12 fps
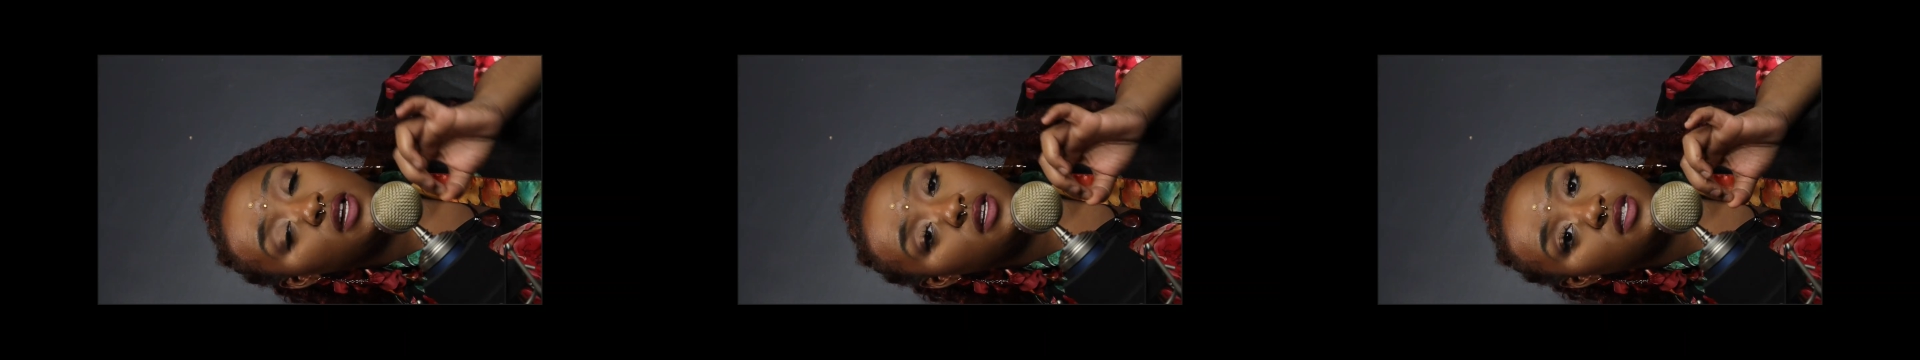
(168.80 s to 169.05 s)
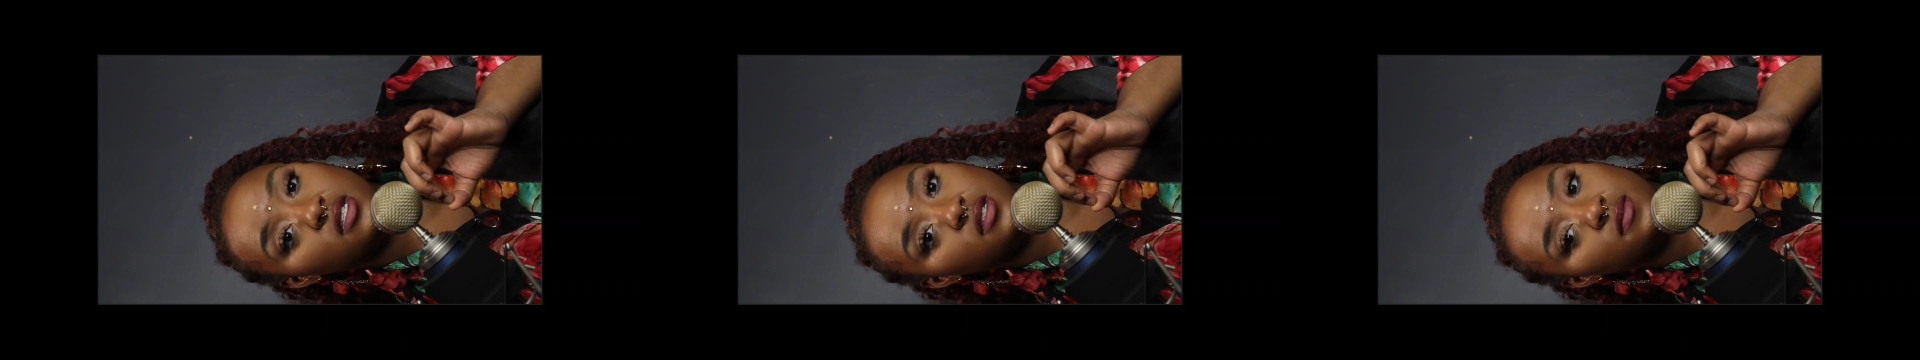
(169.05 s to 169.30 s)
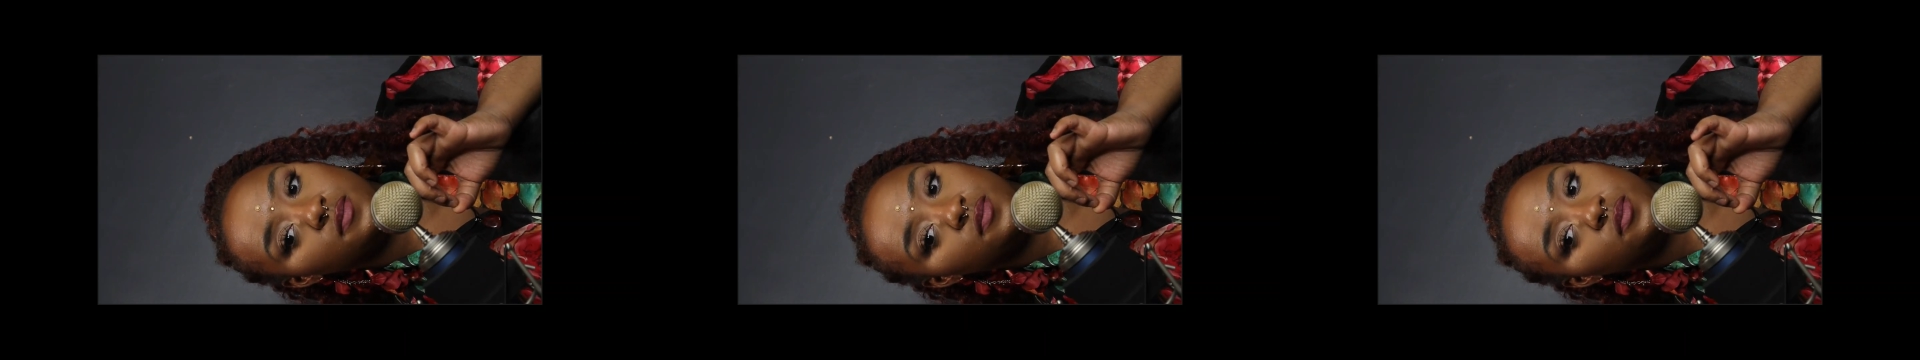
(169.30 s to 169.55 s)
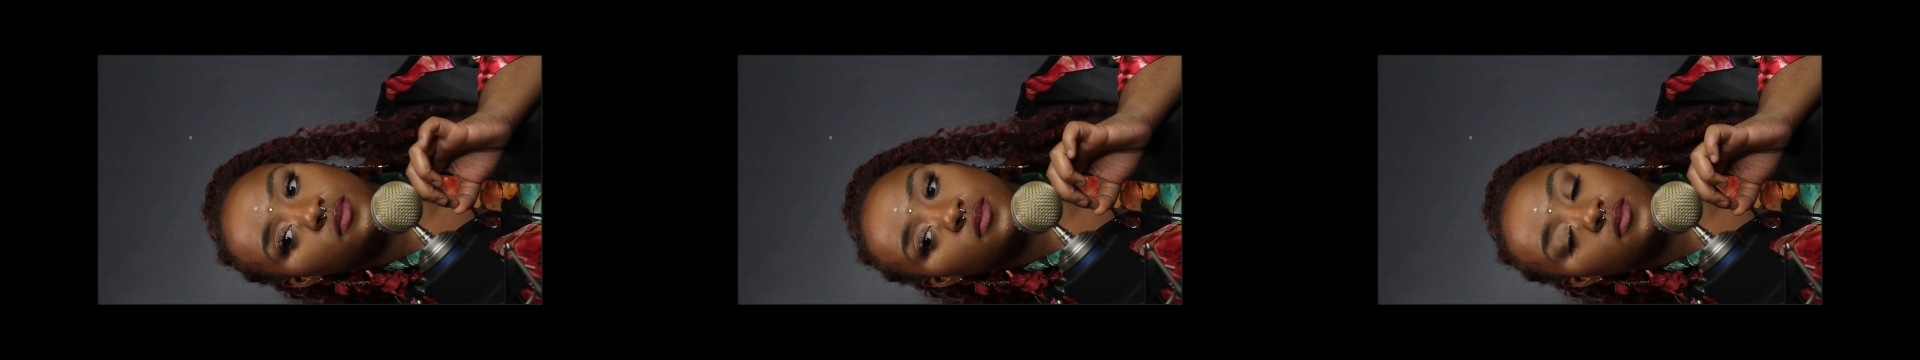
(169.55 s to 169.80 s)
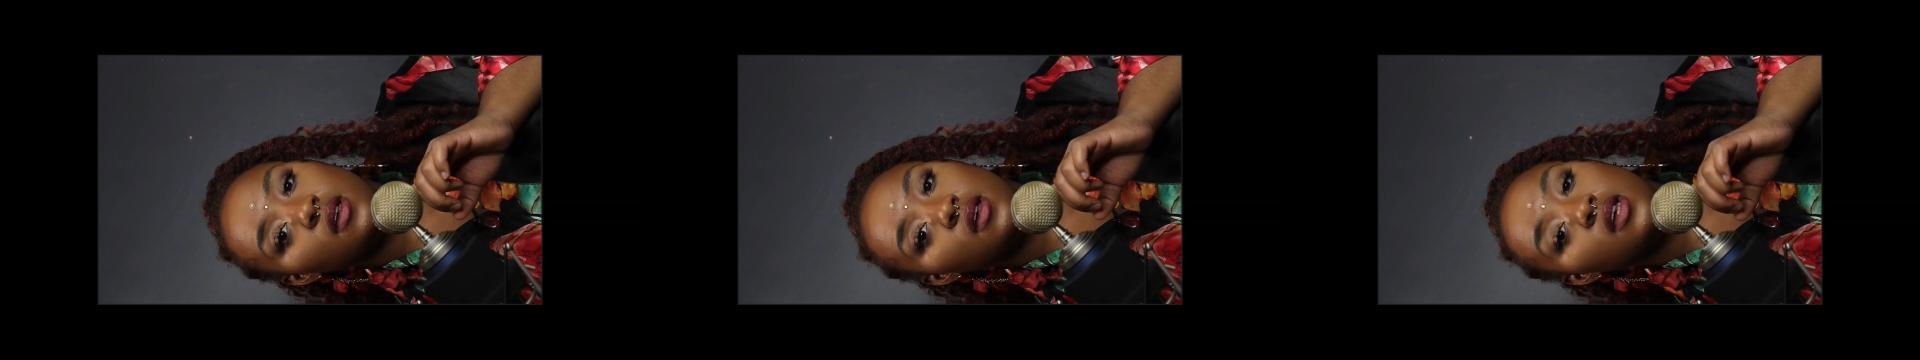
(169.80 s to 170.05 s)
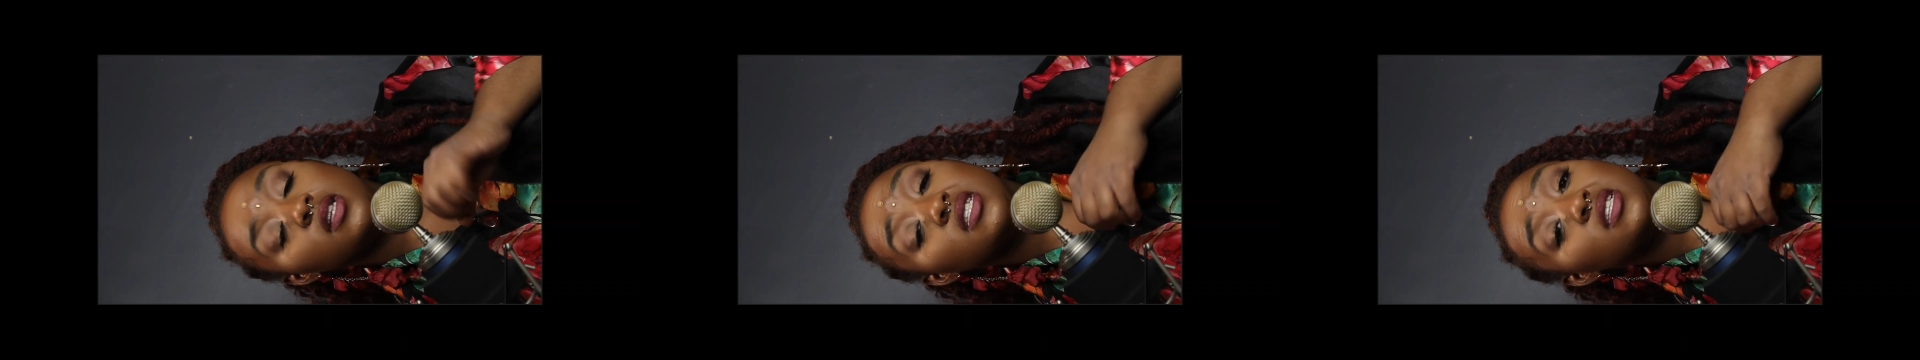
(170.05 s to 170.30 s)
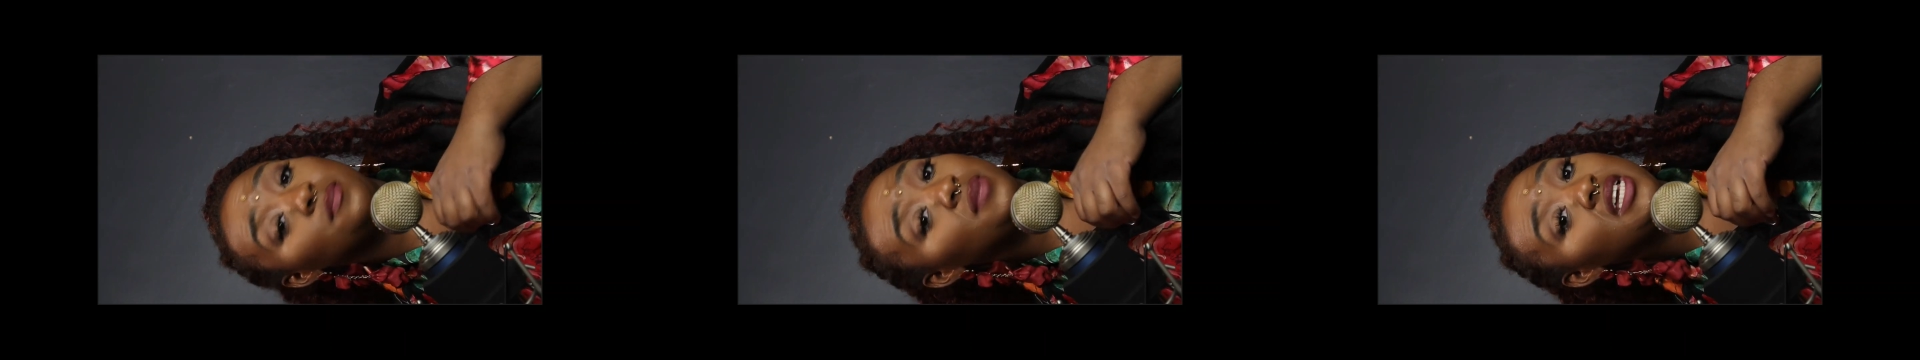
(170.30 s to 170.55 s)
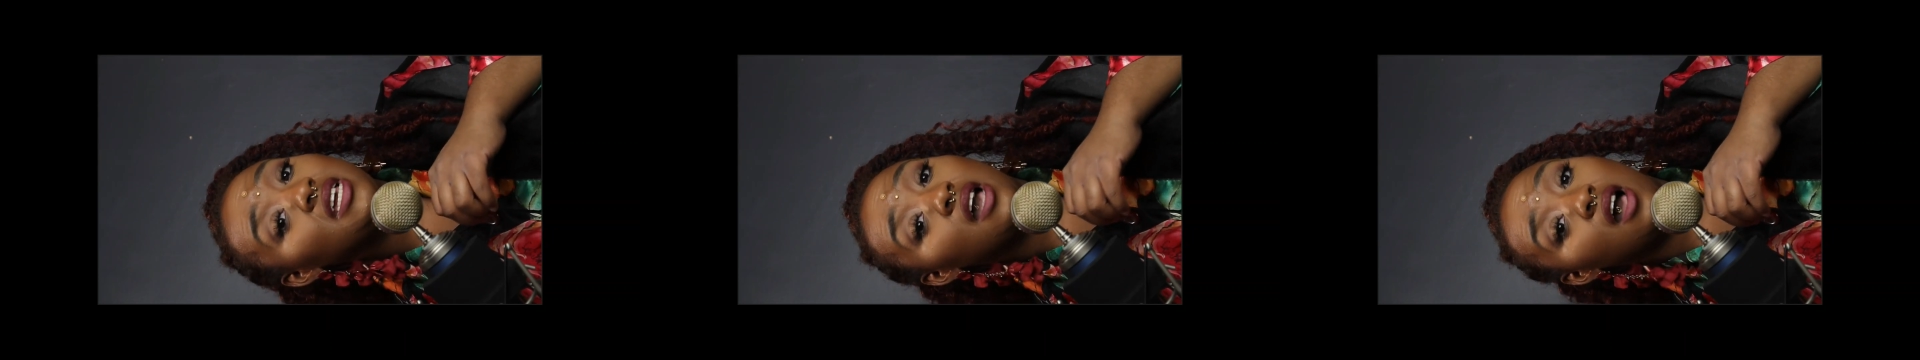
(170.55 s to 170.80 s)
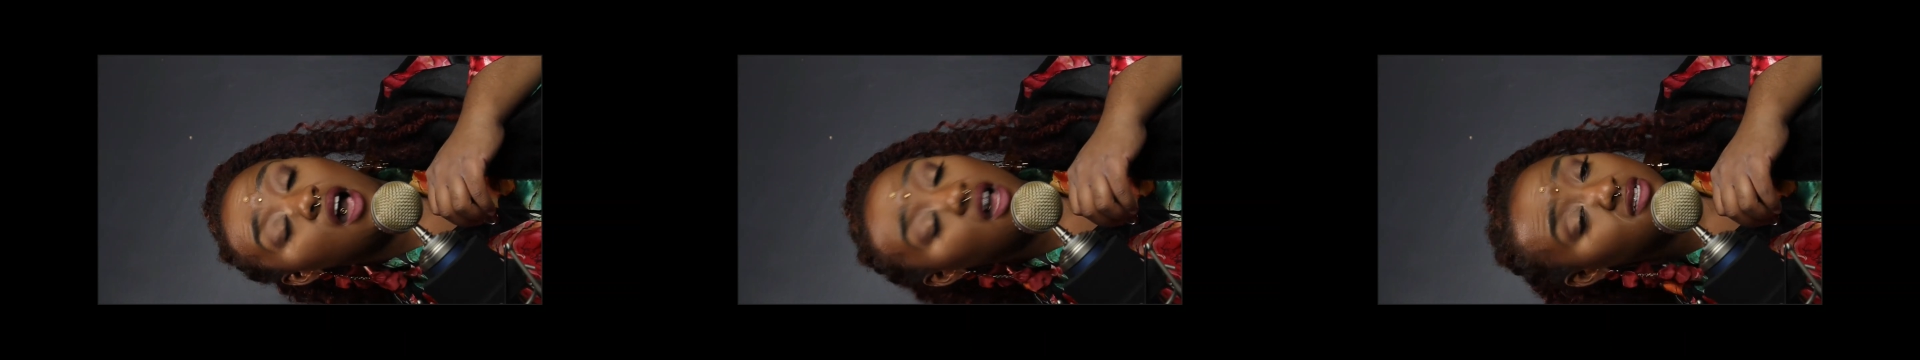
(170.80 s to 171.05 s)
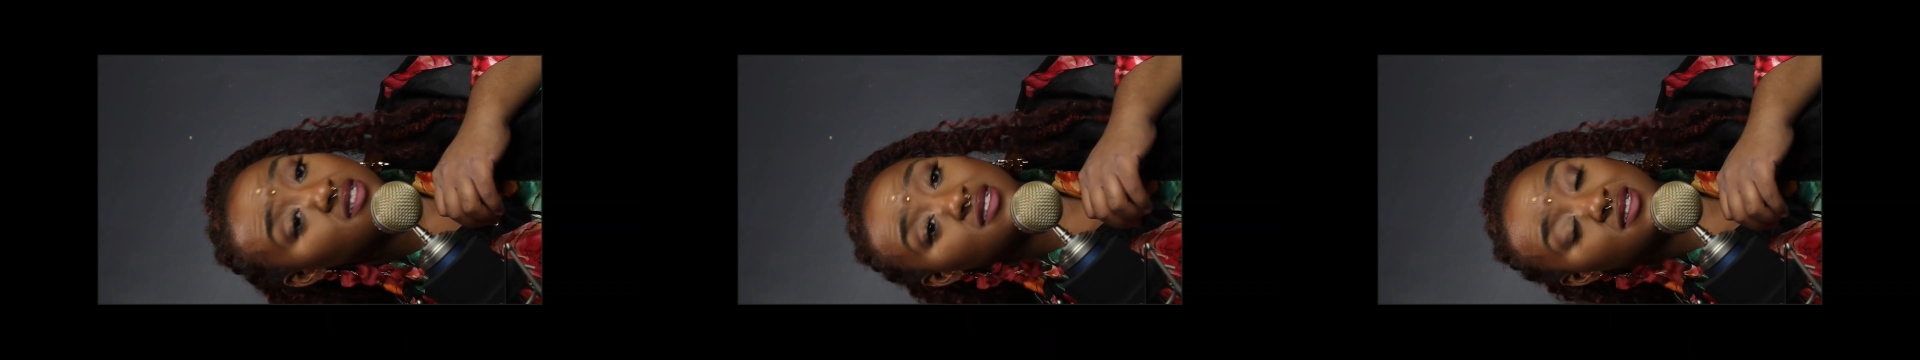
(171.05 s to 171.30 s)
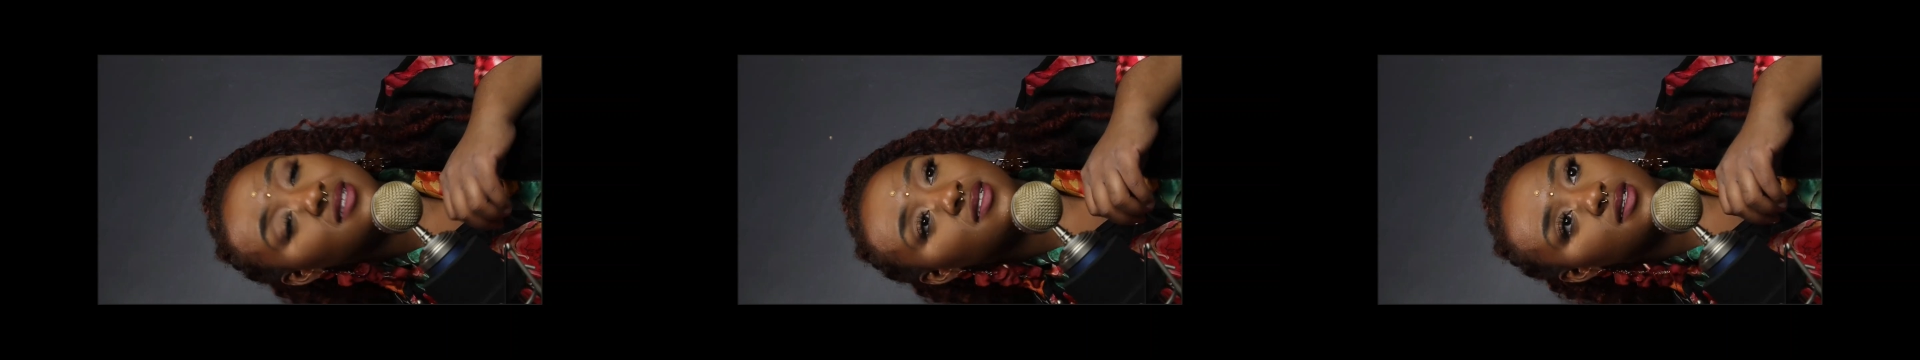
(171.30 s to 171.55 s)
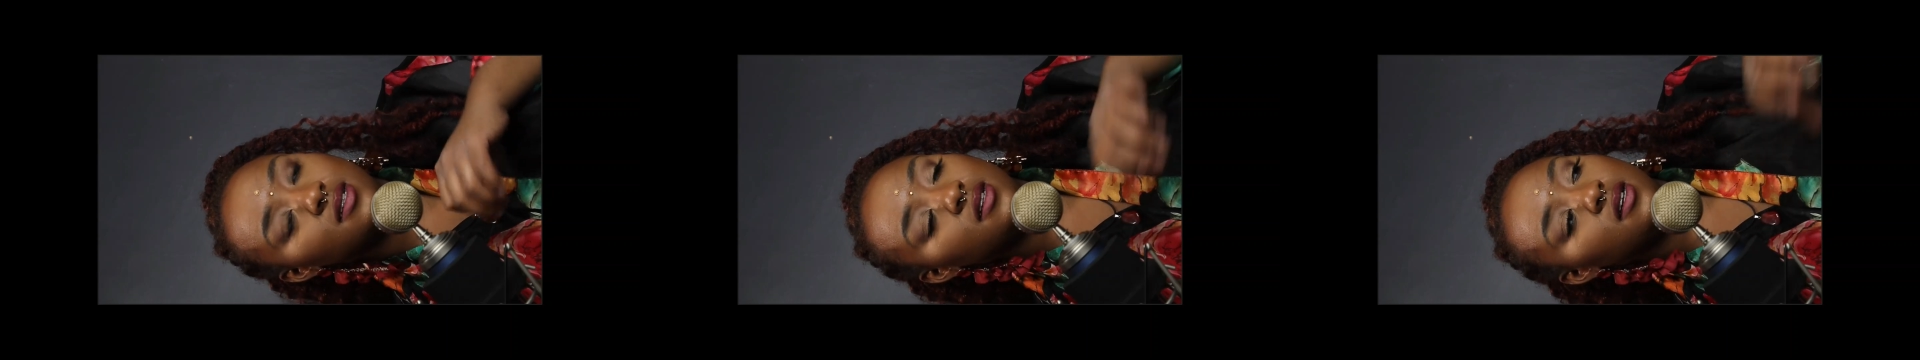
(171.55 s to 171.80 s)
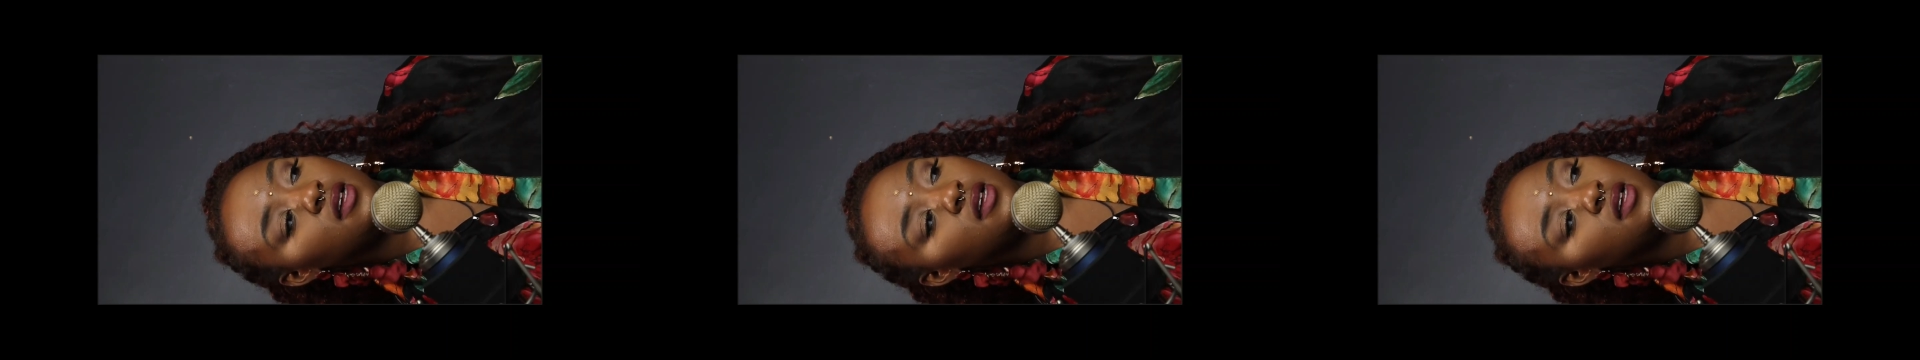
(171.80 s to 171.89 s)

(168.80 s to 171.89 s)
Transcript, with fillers: want to be us,